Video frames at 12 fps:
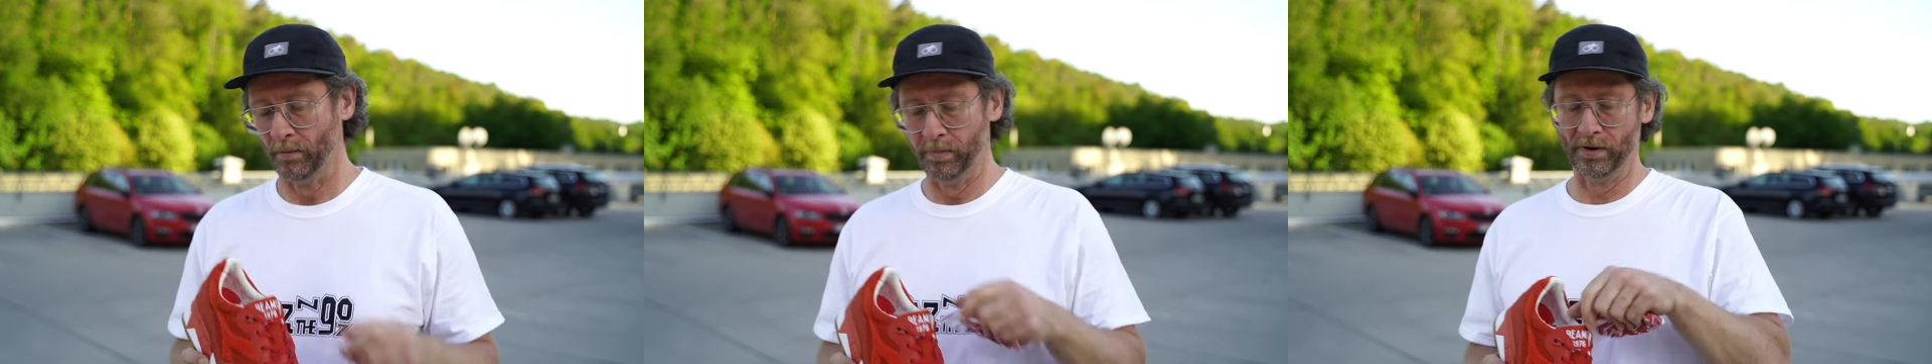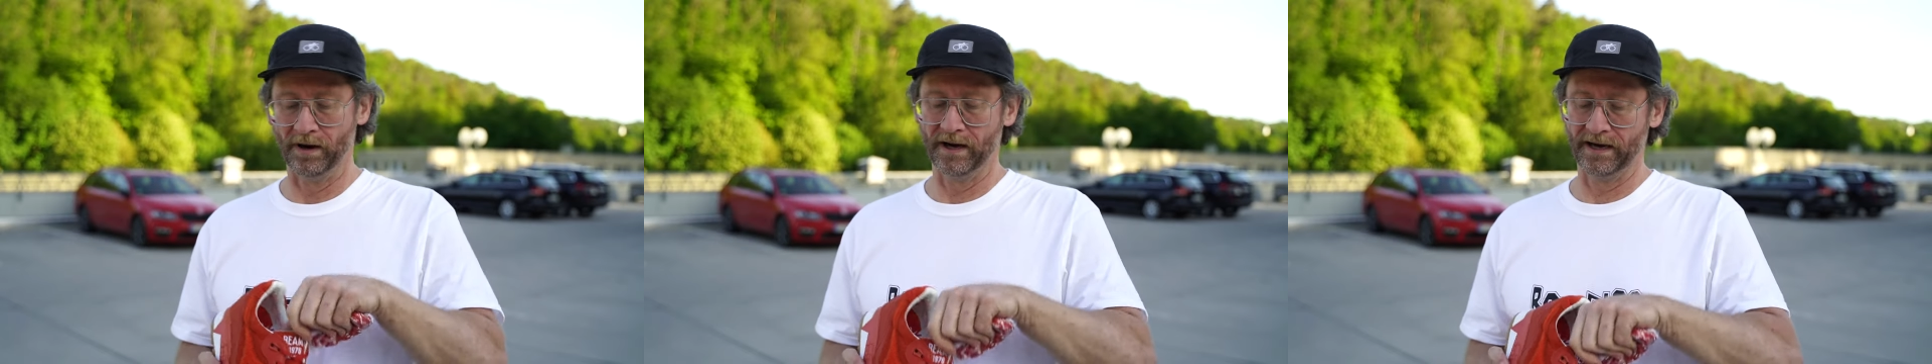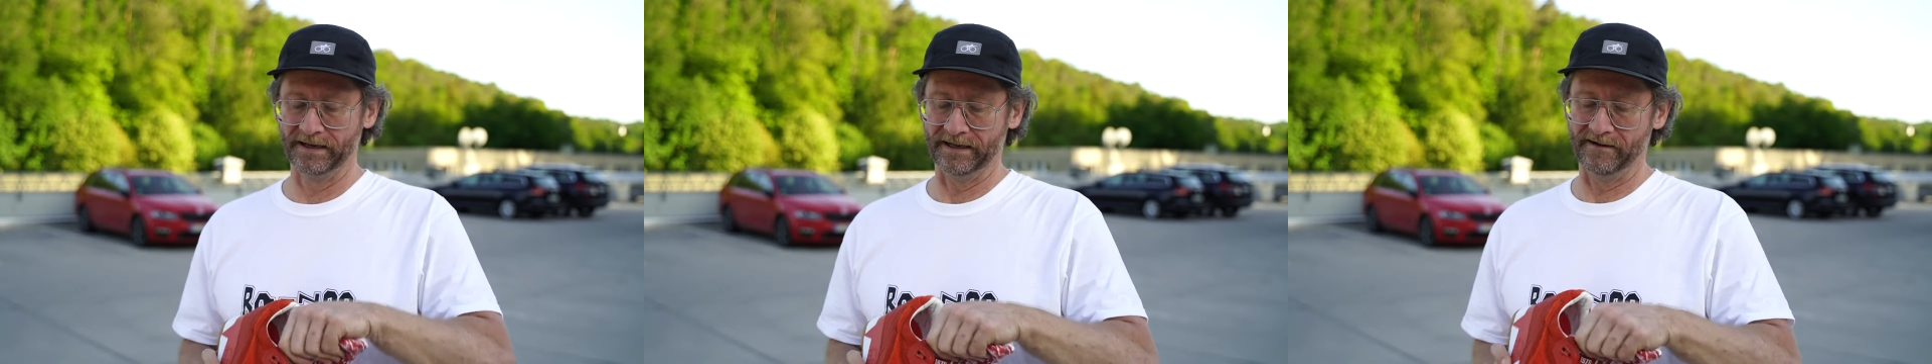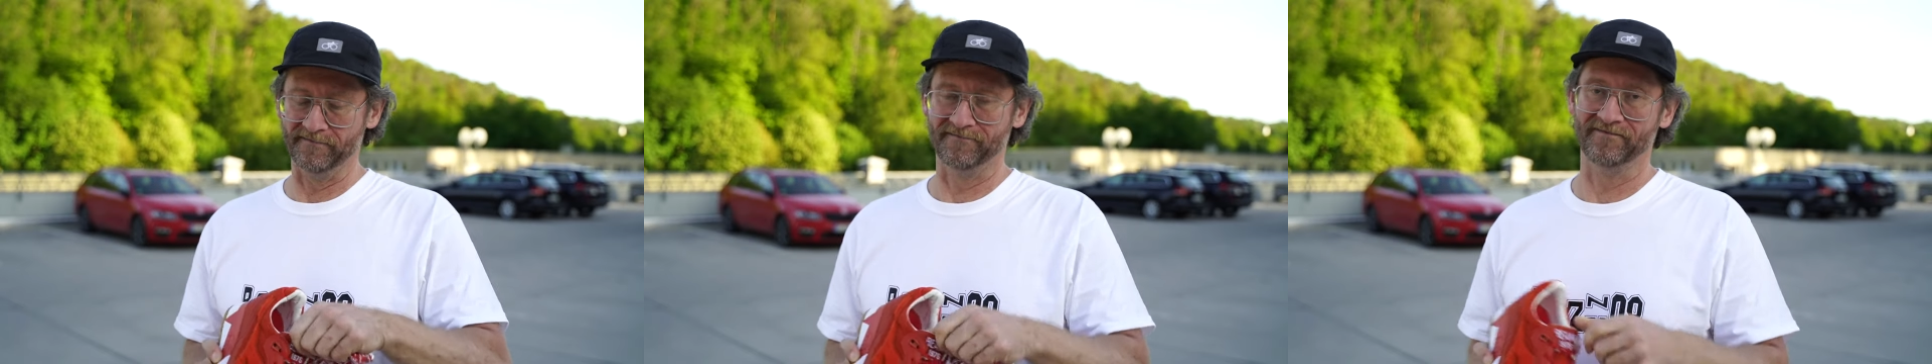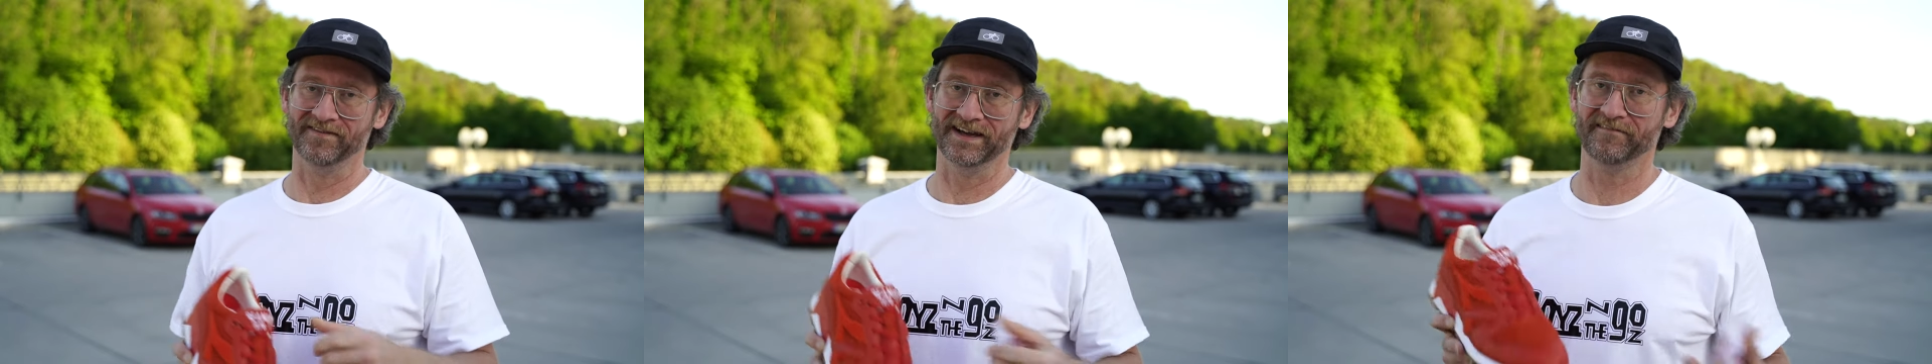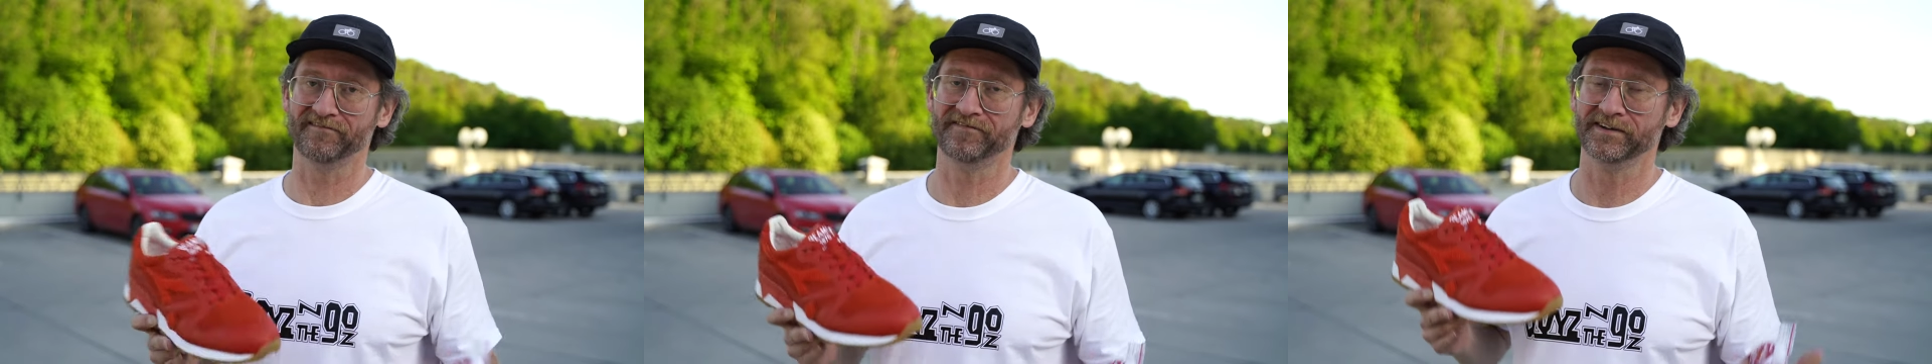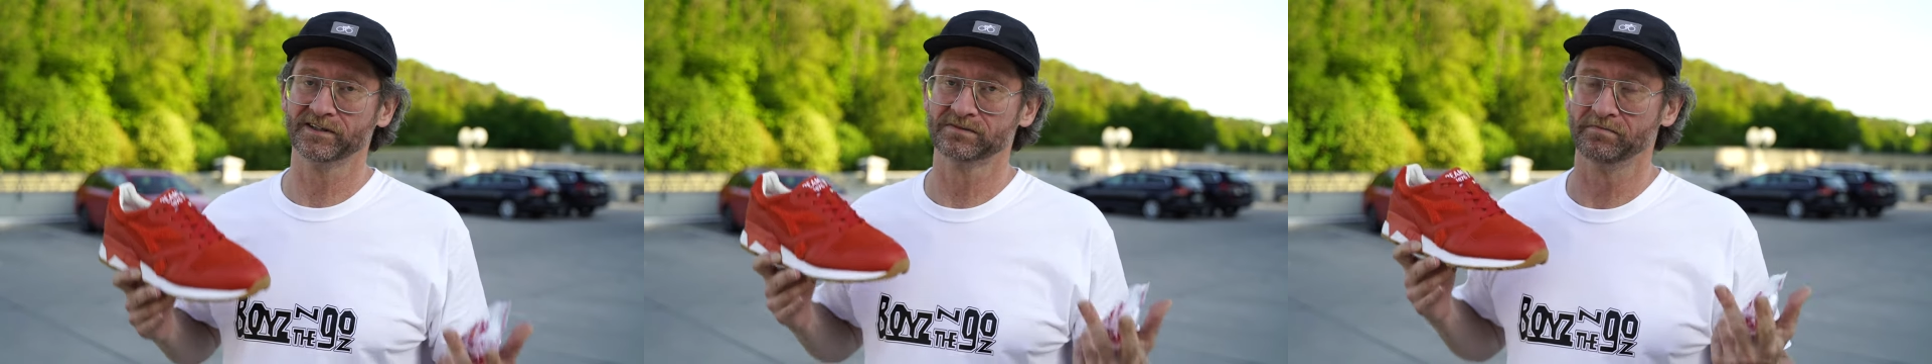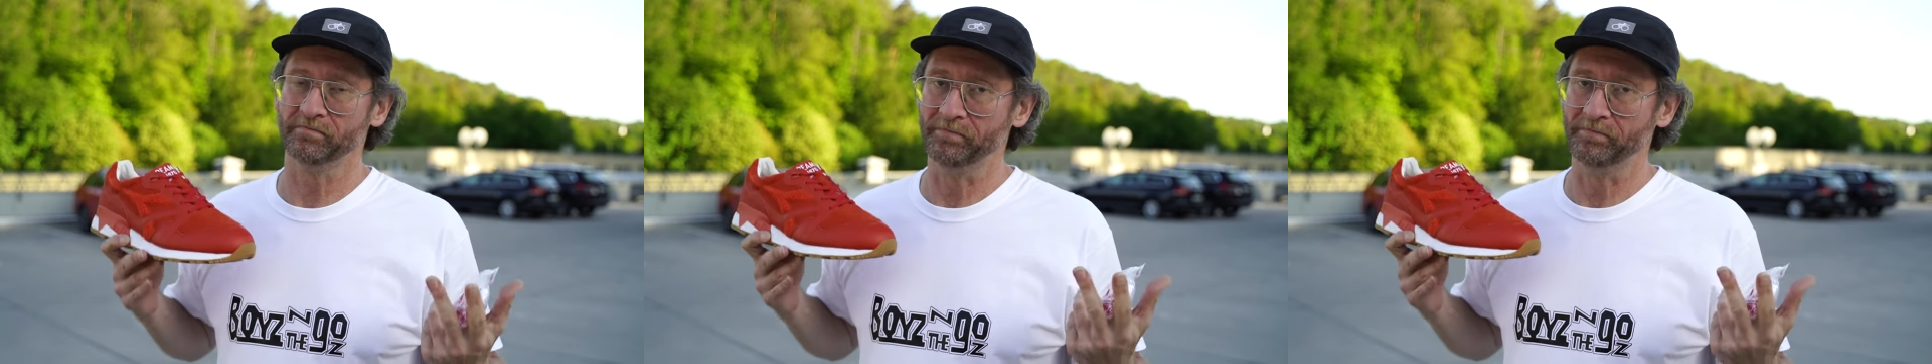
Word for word: but if it feels